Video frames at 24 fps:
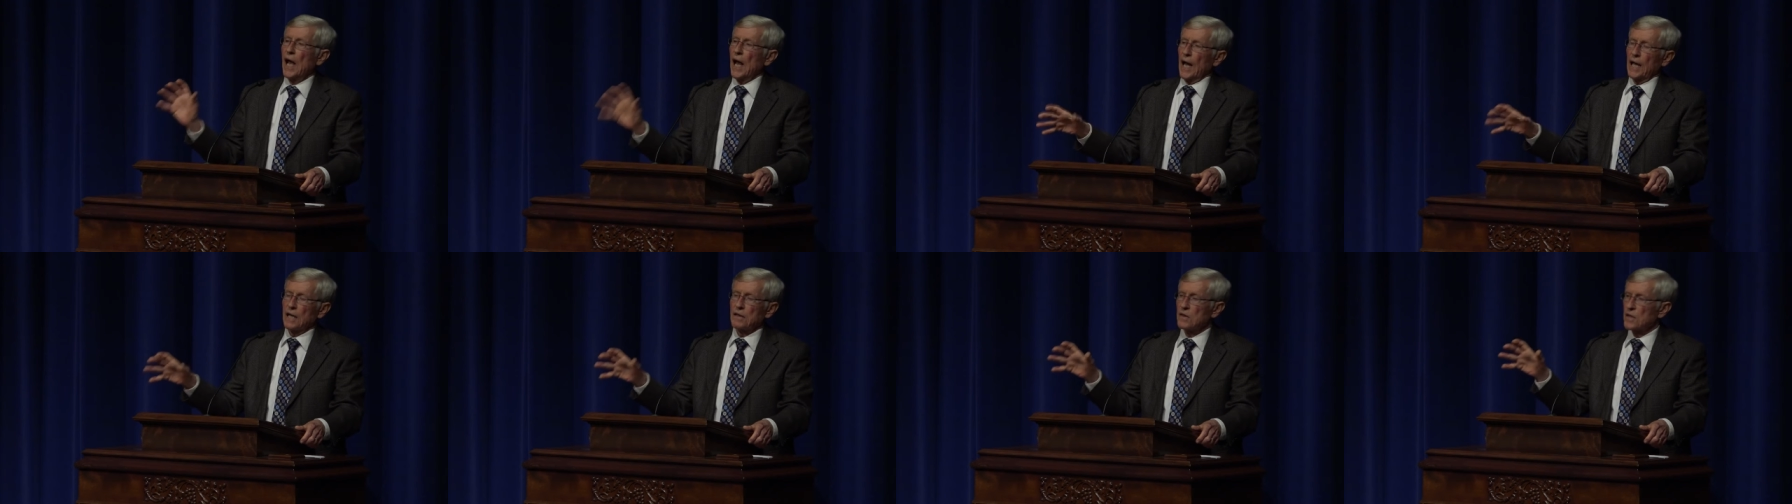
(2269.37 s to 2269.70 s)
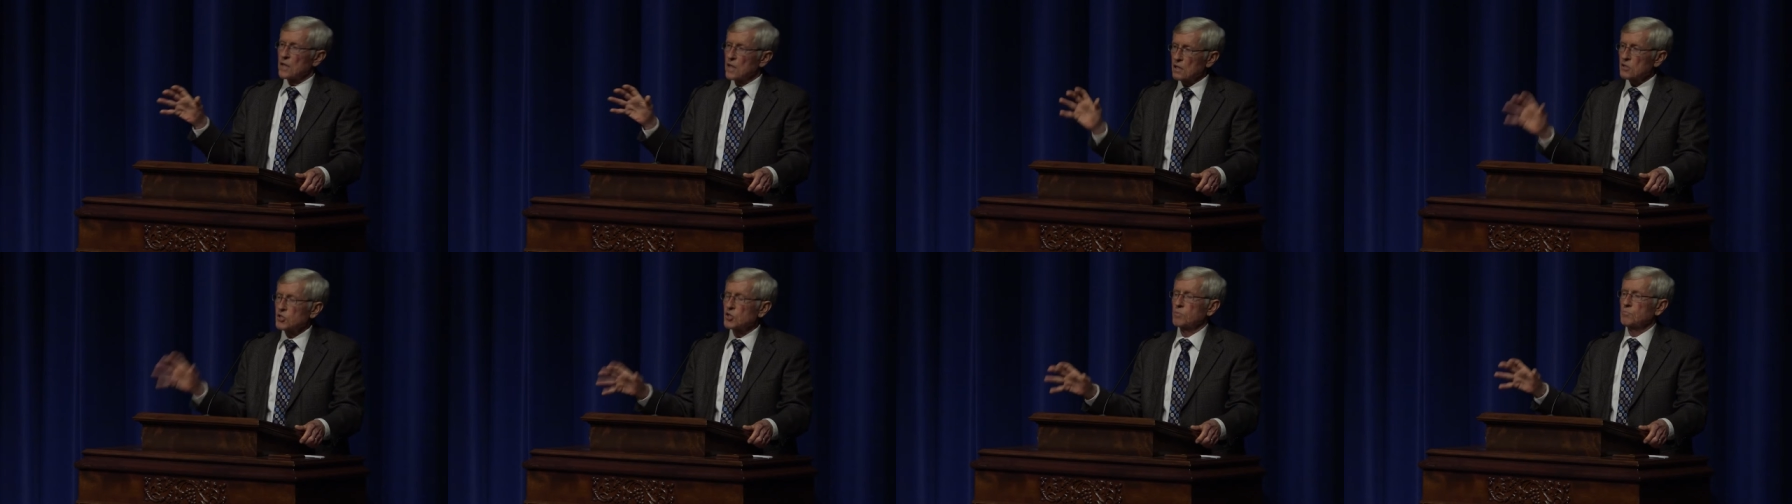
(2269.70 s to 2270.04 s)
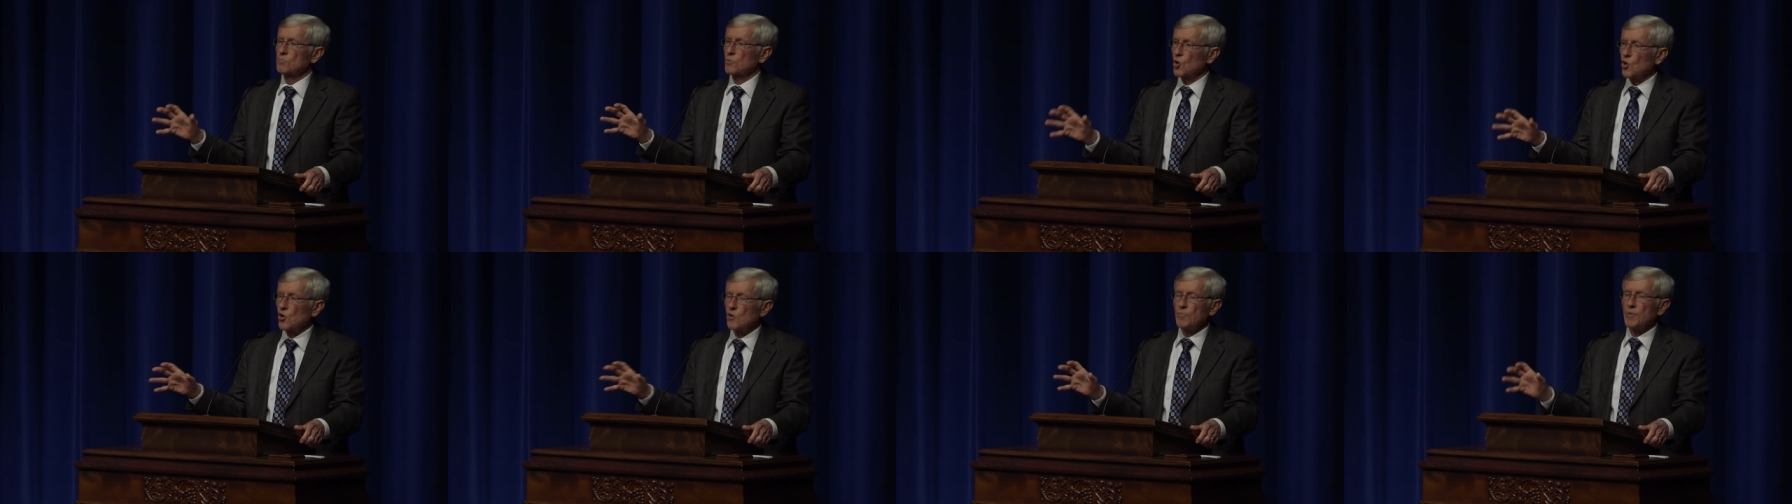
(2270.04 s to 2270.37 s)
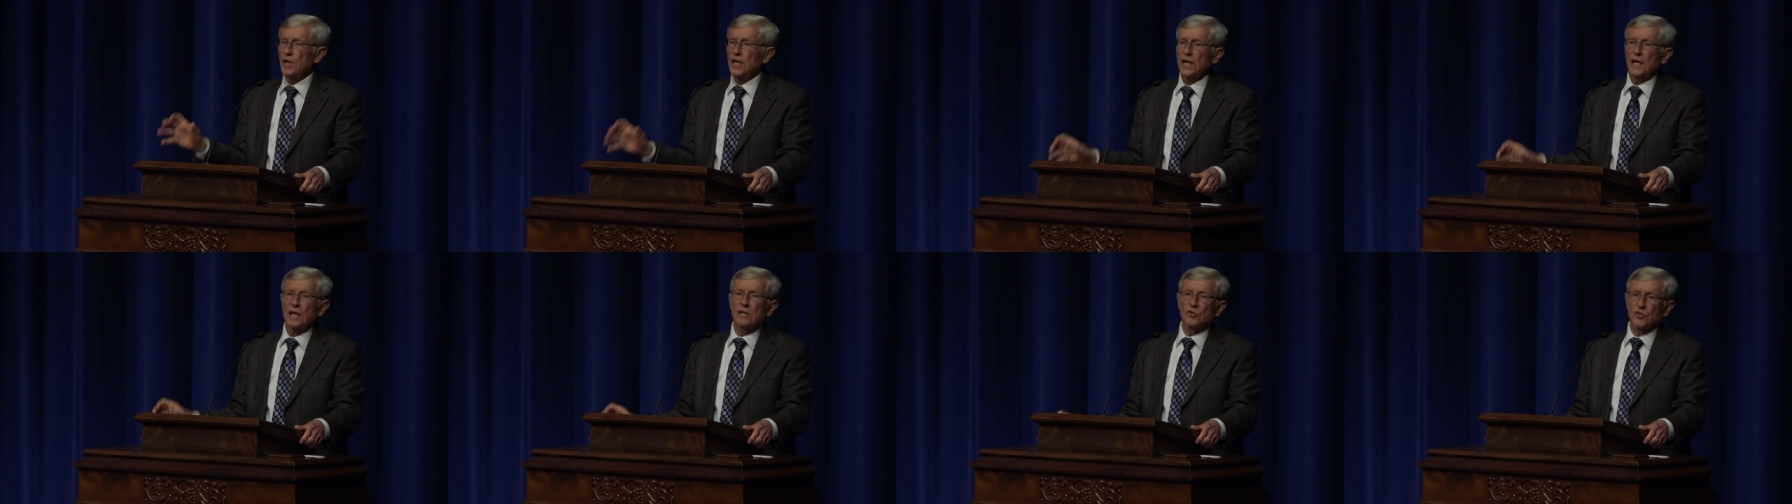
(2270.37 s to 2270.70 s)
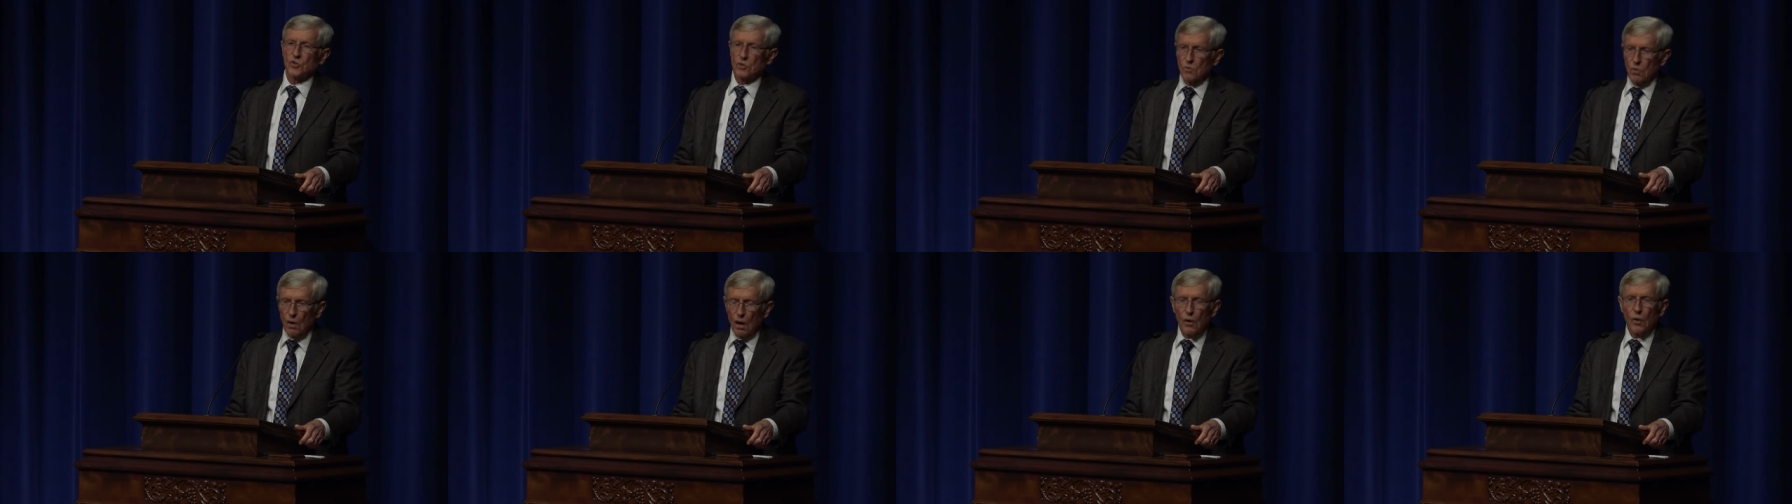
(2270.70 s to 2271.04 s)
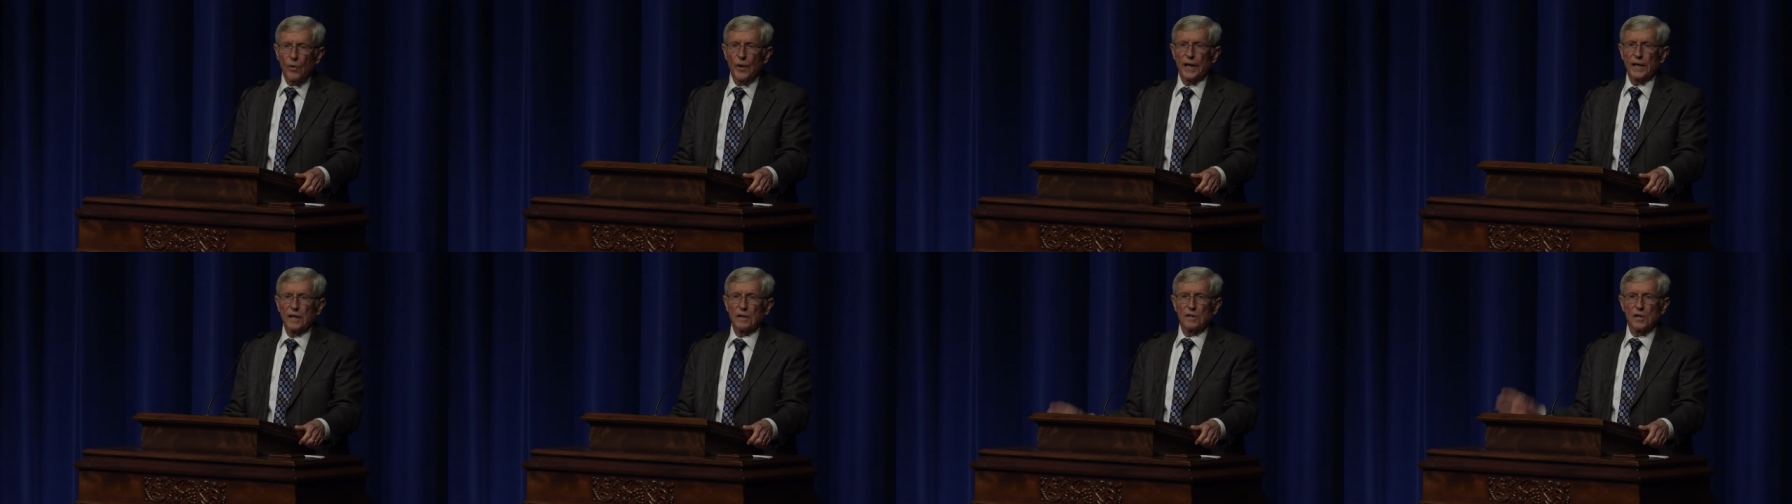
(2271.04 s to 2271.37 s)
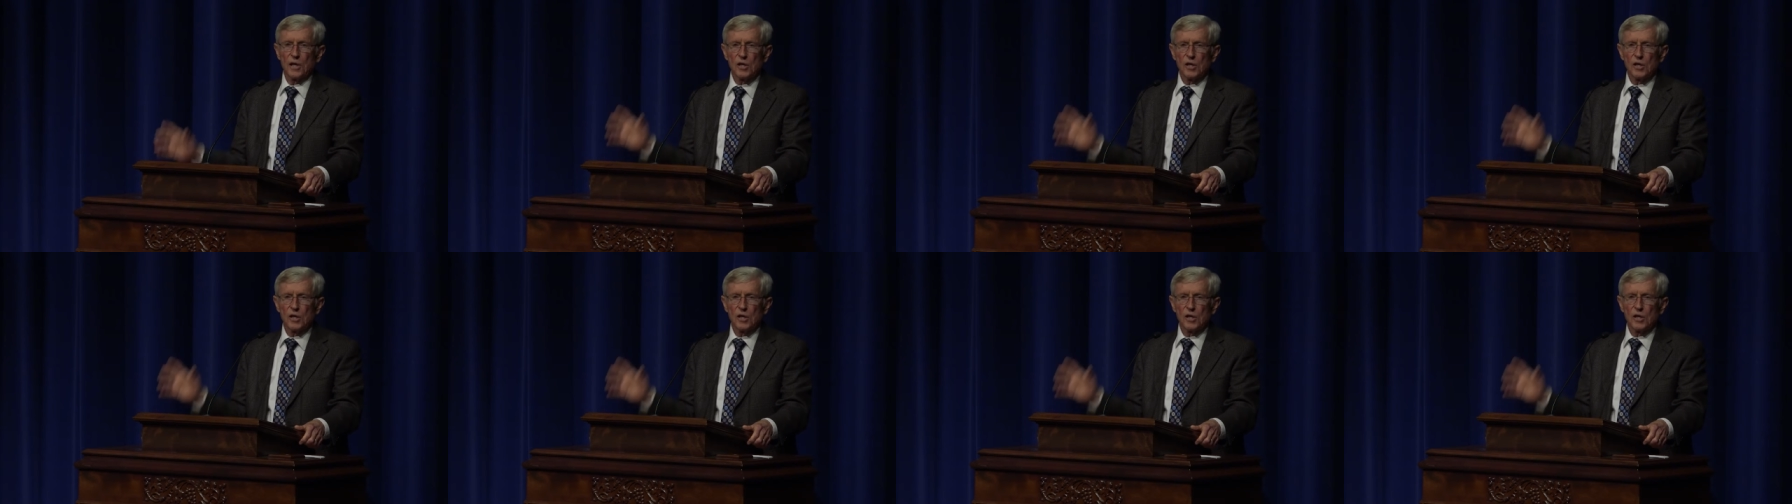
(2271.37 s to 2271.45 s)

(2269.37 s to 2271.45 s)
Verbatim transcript: and this movement is growing.